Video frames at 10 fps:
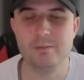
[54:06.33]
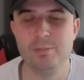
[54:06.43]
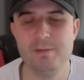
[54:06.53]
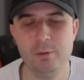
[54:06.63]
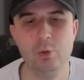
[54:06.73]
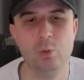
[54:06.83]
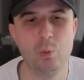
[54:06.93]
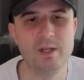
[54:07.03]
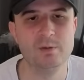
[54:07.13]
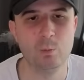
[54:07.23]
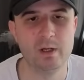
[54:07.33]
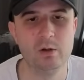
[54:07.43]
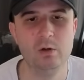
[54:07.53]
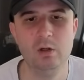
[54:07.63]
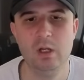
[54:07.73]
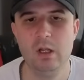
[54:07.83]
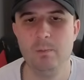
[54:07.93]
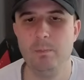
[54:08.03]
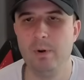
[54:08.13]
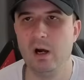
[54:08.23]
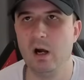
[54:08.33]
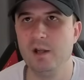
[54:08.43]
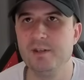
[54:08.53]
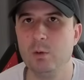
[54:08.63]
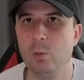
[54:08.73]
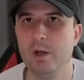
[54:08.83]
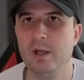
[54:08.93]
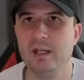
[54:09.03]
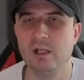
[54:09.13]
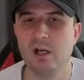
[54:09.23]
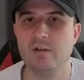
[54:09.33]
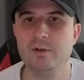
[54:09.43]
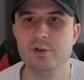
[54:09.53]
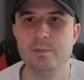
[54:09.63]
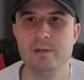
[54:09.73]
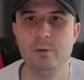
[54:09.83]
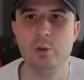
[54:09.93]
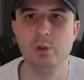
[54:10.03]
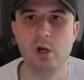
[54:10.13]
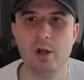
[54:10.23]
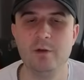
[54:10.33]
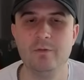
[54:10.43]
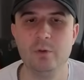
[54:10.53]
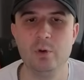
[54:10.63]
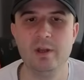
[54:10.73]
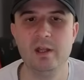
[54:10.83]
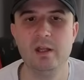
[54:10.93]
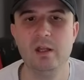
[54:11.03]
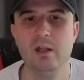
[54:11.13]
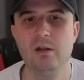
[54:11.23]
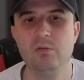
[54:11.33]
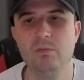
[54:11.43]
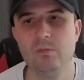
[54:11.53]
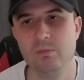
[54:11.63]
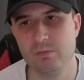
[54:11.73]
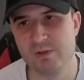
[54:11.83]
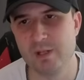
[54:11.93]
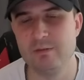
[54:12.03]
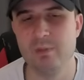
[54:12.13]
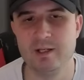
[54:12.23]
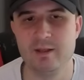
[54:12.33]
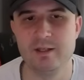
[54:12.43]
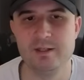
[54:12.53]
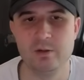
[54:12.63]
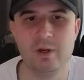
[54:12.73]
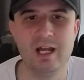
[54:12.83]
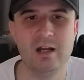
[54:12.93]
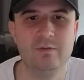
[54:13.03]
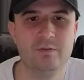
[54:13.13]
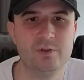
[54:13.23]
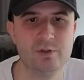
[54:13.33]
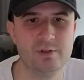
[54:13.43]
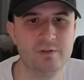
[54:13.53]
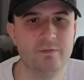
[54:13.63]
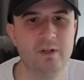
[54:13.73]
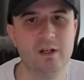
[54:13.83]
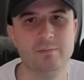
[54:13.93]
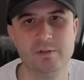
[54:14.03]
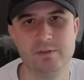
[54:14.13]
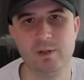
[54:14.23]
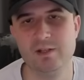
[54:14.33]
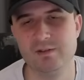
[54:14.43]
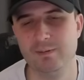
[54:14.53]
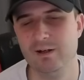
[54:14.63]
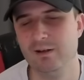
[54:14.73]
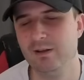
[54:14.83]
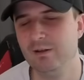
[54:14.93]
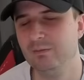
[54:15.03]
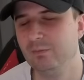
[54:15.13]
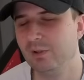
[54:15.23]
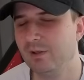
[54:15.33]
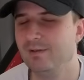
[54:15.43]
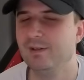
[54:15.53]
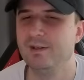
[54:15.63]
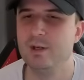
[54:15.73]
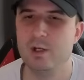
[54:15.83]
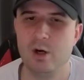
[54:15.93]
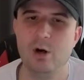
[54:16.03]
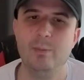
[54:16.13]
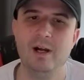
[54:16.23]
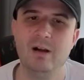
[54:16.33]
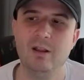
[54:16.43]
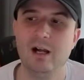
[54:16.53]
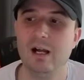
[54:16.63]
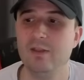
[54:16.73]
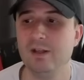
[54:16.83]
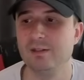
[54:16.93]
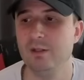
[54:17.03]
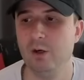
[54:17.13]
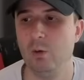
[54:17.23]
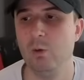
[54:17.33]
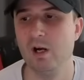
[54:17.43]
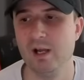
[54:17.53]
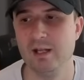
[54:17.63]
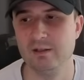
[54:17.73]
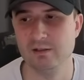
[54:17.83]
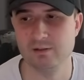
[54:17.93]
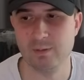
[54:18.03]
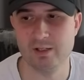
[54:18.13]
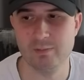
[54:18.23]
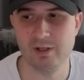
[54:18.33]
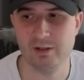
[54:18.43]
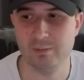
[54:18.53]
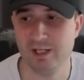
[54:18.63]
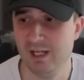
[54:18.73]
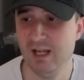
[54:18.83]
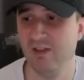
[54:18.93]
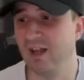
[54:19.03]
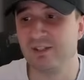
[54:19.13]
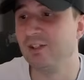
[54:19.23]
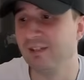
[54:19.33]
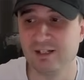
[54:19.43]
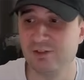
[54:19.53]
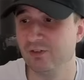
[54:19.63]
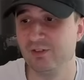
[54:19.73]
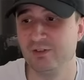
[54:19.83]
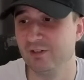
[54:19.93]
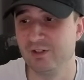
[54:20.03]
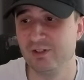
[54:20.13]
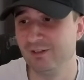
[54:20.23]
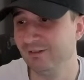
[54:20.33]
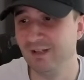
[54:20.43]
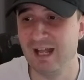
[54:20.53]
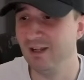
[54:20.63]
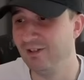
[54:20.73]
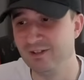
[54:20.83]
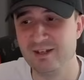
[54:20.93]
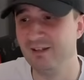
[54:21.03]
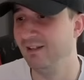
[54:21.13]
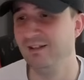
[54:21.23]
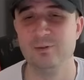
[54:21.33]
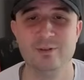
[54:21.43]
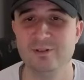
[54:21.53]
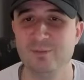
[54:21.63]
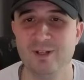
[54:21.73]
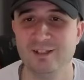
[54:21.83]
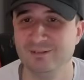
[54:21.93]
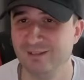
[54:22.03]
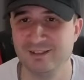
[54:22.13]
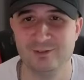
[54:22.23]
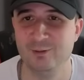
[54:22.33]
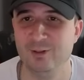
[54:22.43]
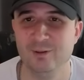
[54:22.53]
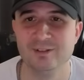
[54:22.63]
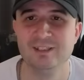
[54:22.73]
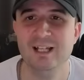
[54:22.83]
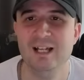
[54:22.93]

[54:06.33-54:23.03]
people always will, but I don't want to encourage people who can't afford it spending money they don't have just to fill up displays behind them, because it's not about that, and that's not why I had a display behind me. That's just extra storage, and I just turned it into a display. That's all it was.